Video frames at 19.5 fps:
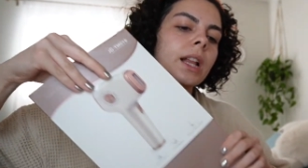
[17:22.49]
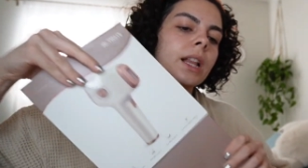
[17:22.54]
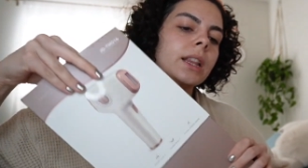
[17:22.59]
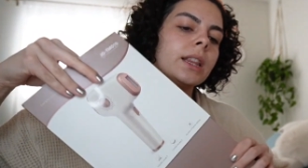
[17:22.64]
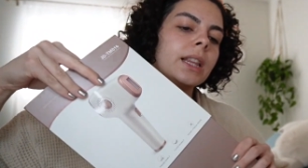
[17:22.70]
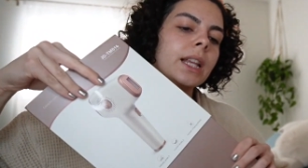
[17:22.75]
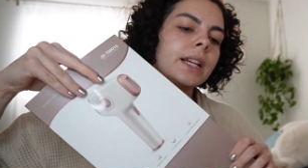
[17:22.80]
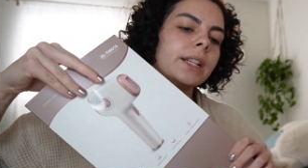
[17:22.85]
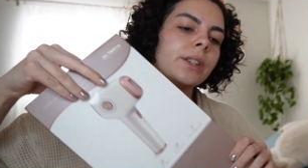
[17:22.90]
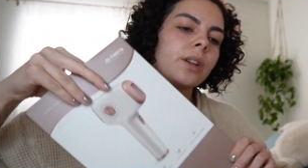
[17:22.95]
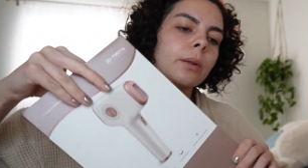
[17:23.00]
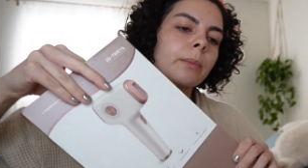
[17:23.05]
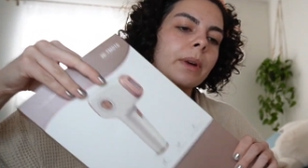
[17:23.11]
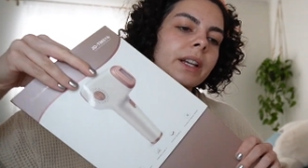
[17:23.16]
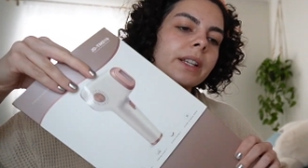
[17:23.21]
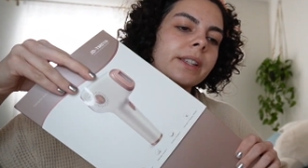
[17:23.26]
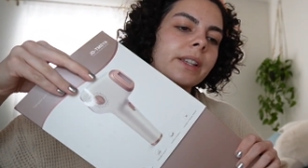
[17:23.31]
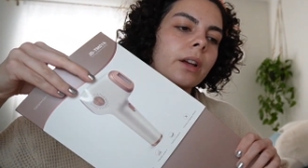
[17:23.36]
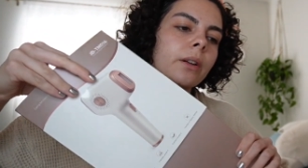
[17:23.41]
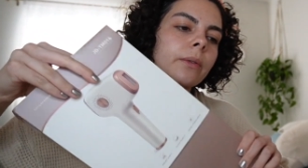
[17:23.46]
laser
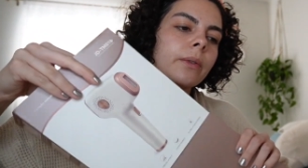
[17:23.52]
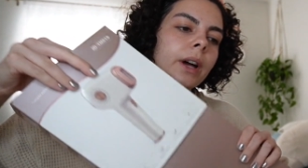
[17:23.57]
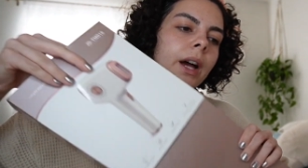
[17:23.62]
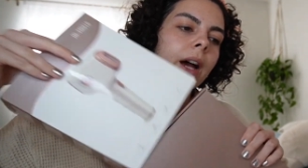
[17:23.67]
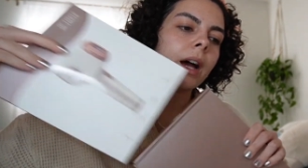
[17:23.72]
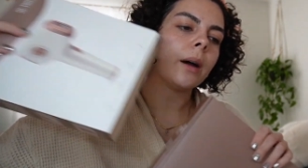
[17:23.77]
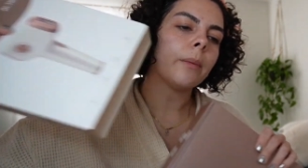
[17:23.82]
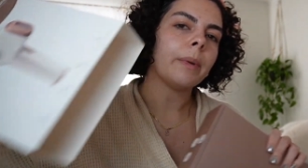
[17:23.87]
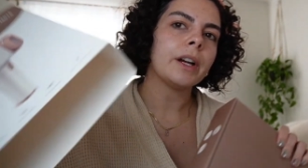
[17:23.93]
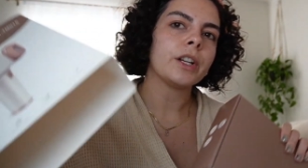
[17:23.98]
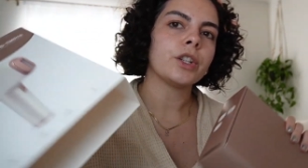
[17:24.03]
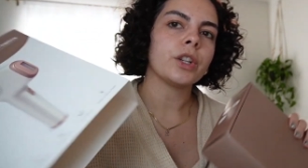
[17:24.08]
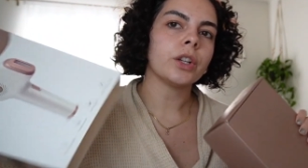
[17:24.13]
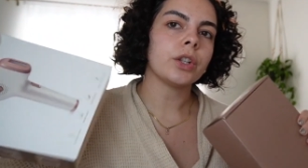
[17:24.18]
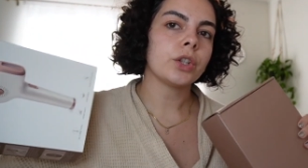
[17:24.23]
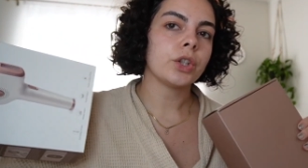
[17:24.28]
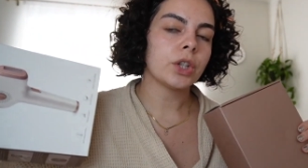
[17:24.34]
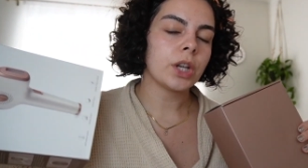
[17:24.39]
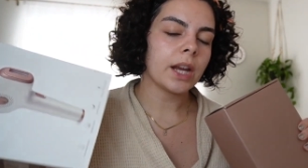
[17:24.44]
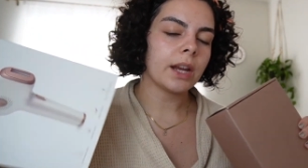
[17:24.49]
myself up. I just
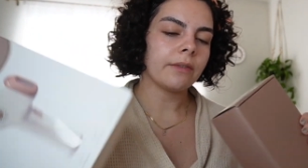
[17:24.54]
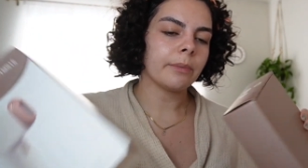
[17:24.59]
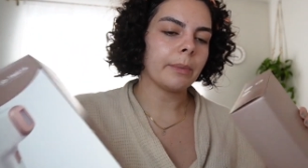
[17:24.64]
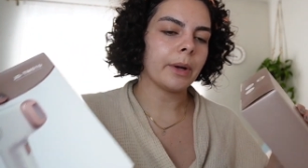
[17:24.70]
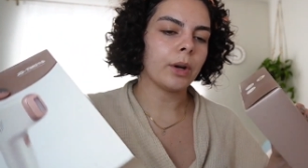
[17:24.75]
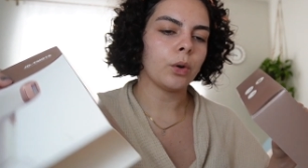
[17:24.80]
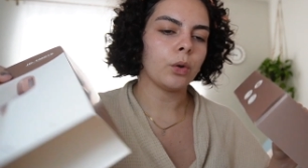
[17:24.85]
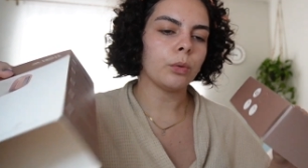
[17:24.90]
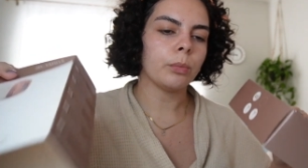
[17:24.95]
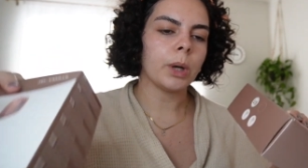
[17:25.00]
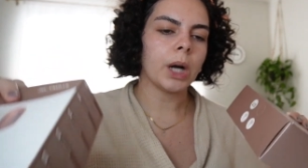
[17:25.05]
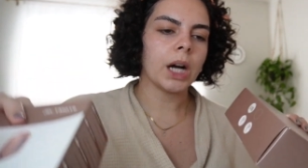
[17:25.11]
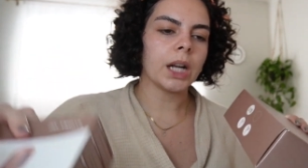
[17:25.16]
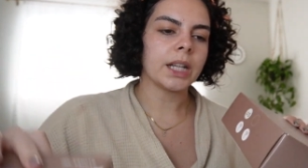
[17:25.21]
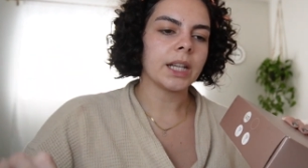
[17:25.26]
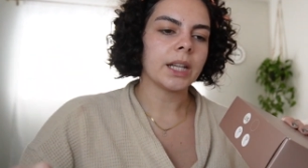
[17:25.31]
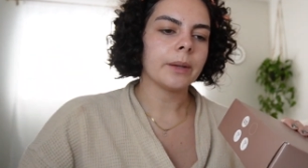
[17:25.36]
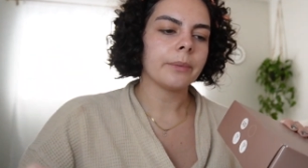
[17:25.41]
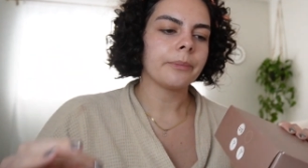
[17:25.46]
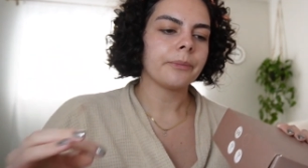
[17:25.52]
shaved my whole
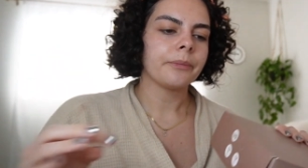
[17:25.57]
body